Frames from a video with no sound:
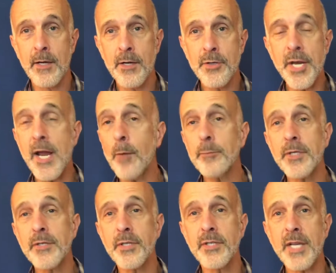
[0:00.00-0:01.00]
She helped
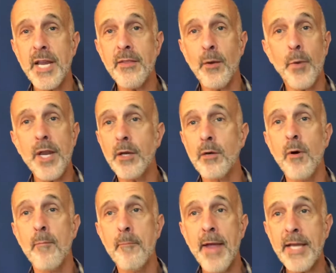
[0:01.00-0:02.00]
us to see that we could do
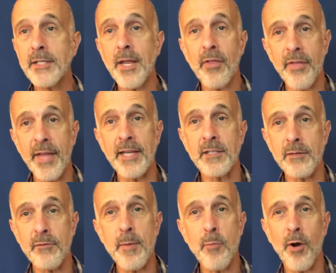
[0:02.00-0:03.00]
amazing things
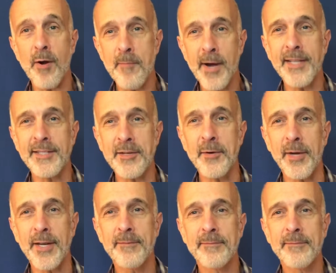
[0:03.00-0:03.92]
if we put our minds to it.